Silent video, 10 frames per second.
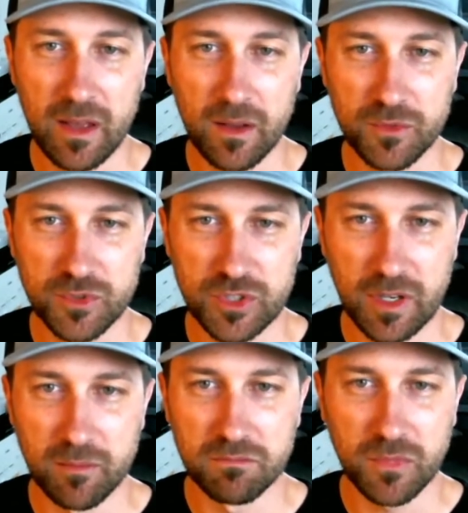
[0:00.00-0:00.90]

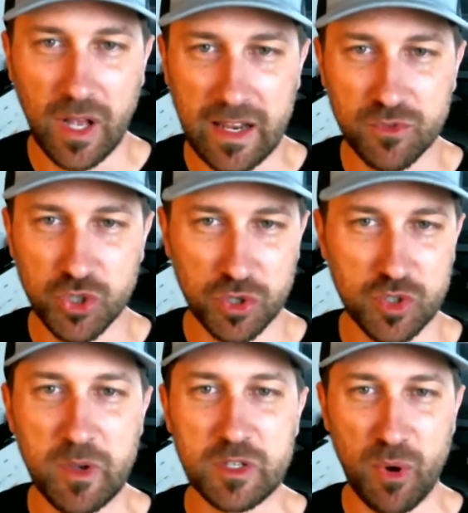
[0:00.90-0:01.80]
some kind of
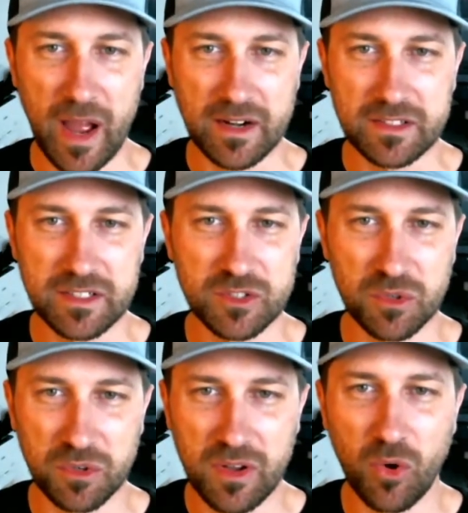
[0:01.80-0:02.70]
church best practices
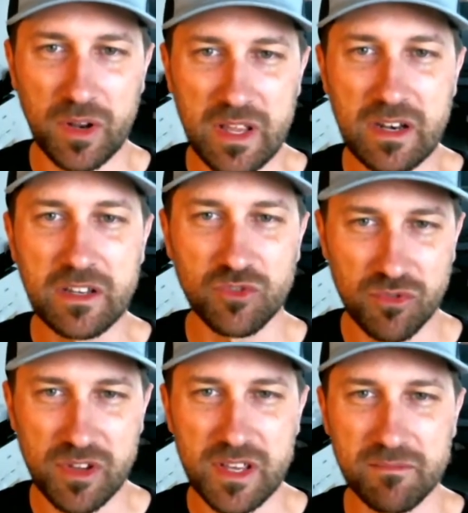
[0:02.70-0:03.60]
or
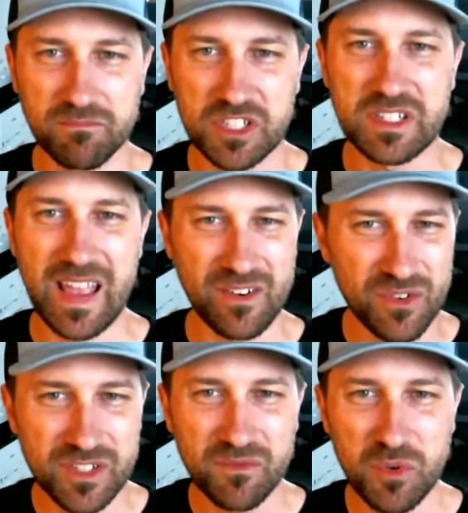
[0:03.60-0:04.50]
industry
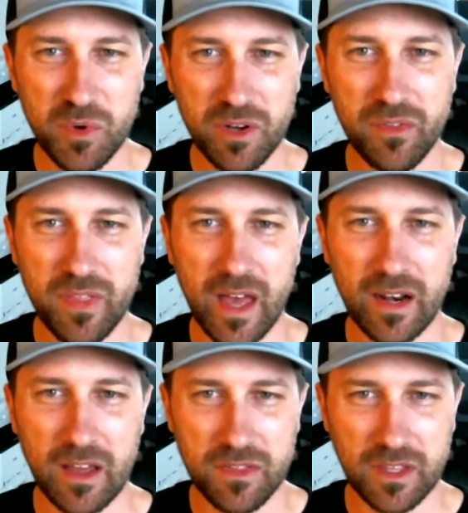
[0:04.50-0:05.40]
standards, if you will, that
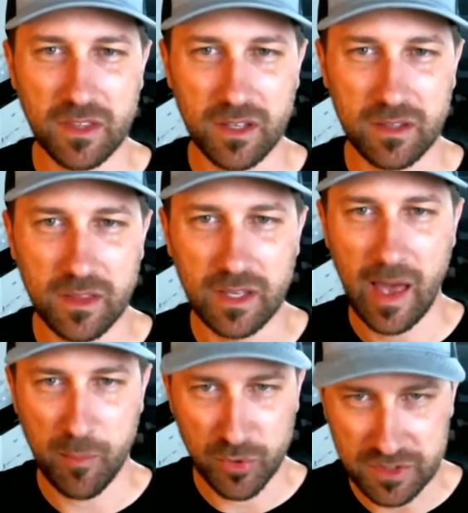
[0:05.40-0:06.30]
I think the
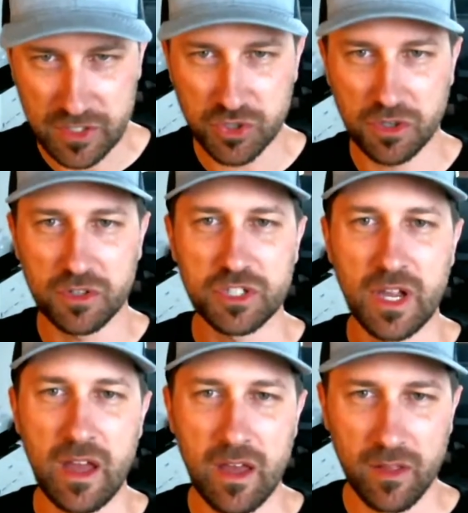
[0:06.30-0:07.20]
capital C church,
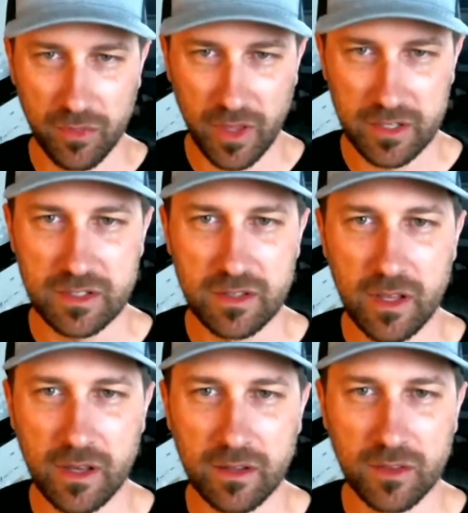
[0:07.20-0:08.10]
thus
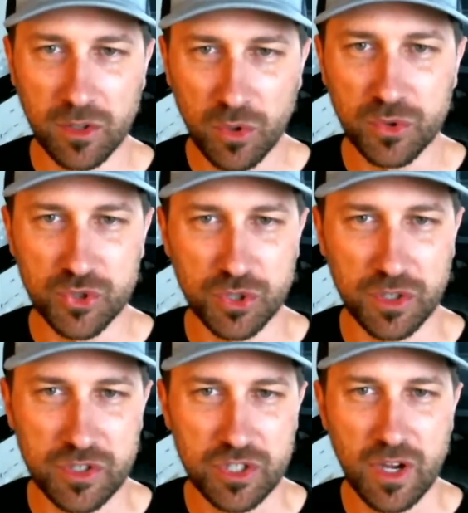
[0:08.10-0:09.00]
the local
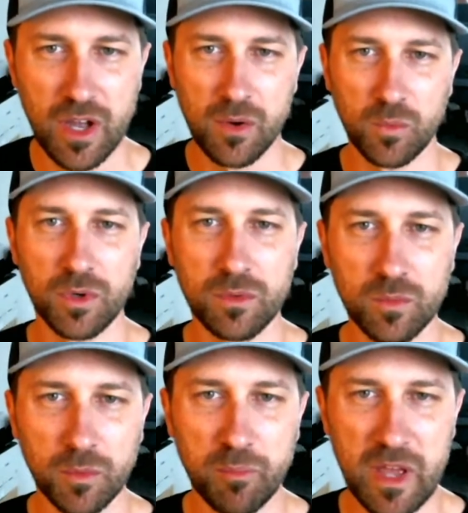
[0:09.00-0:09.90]
church,
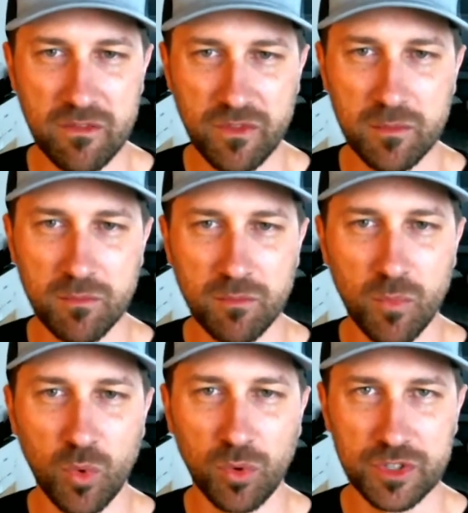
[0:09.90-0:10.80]
will benefit
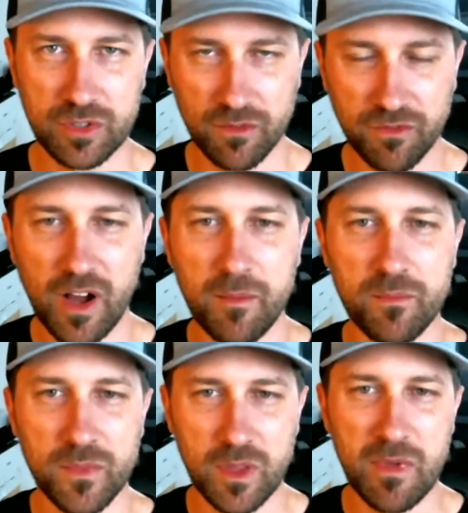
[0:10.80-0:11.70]
more so
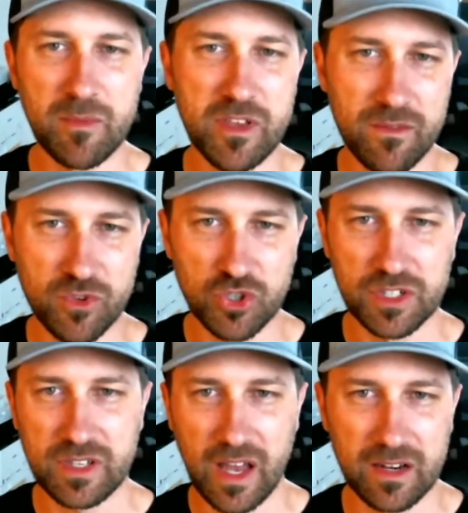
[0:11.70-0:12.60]
from than maybe even
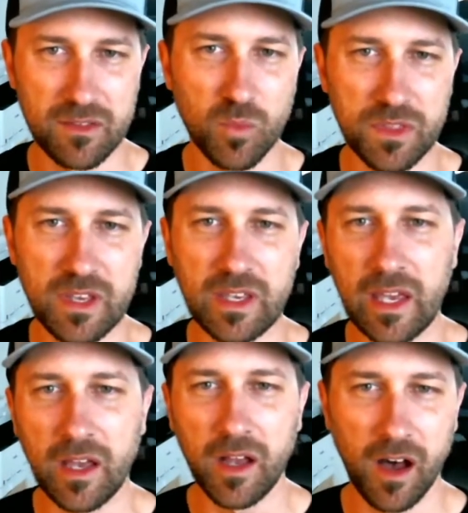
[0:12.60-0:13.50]
just kind of what the
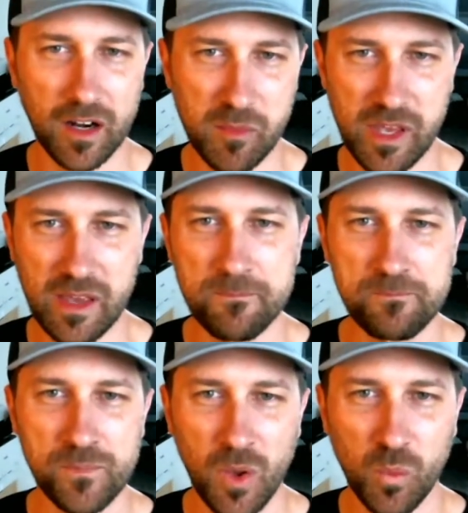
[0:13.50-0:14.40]
gig economy
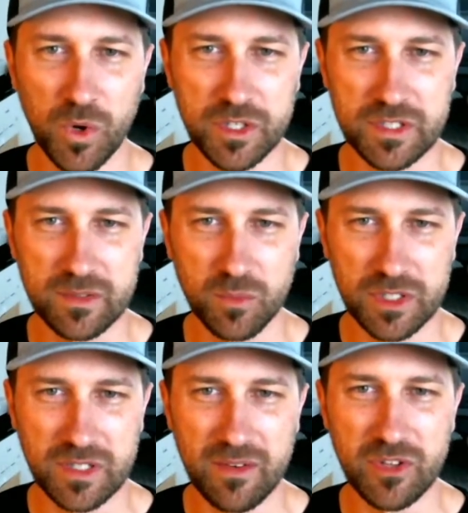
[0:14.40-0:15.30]

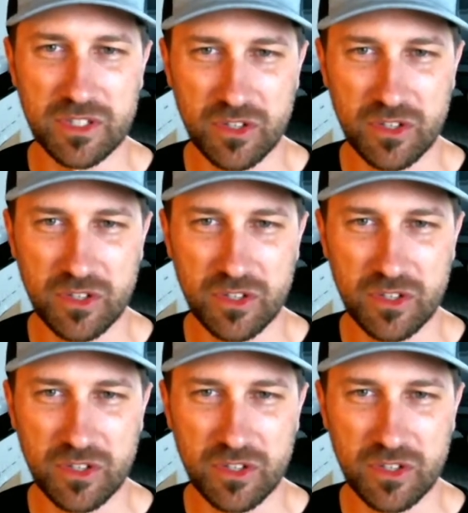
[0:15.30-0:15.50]
was giving to the